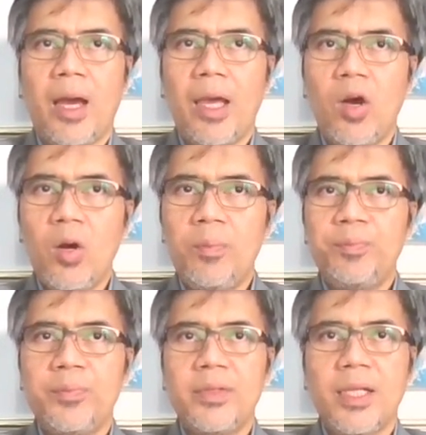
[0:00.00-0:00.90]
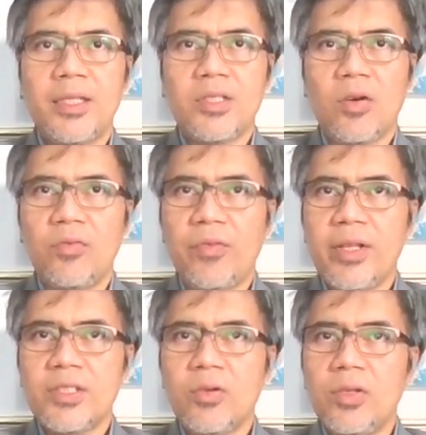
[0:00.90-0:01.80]
I hope that this
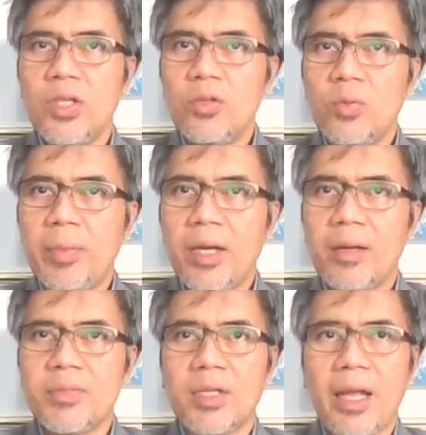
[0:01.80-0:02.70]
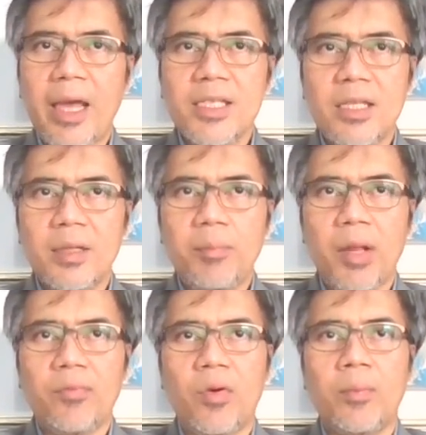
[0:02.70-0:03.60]
conference continue to become an excellent
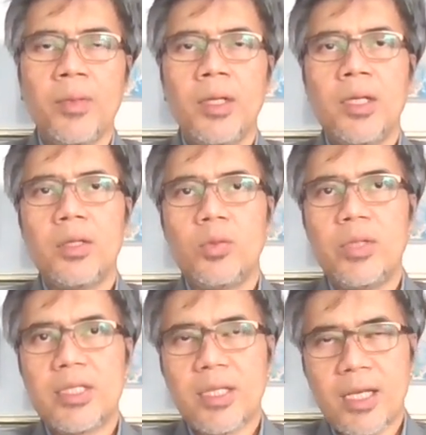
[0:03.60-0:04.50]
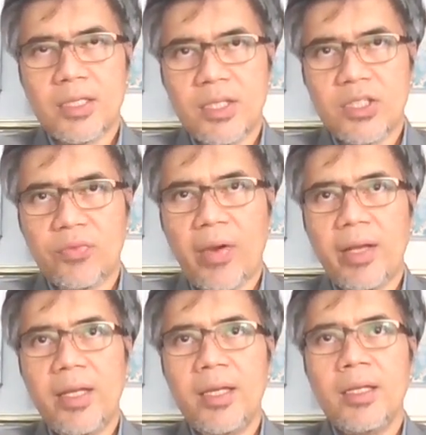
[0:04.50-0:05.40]
platform to discuss research
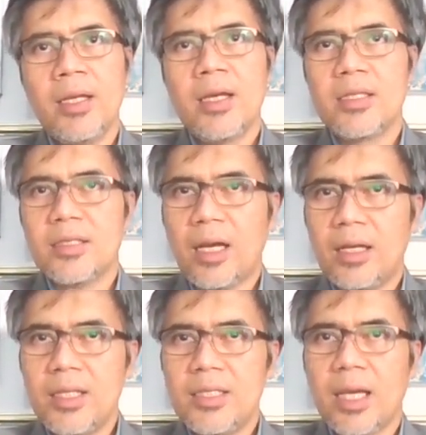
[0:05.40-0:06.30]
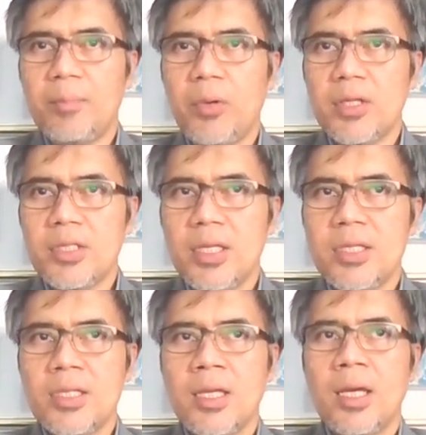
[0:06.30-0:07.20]
findings, studies, and
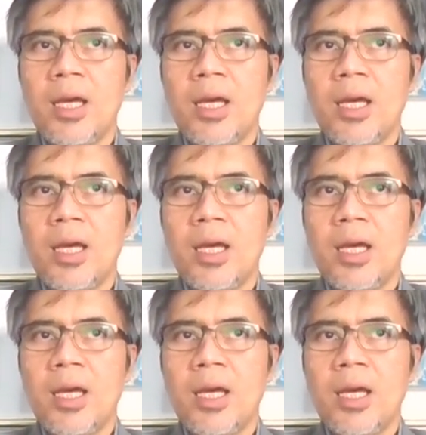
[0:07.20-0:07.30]
policies,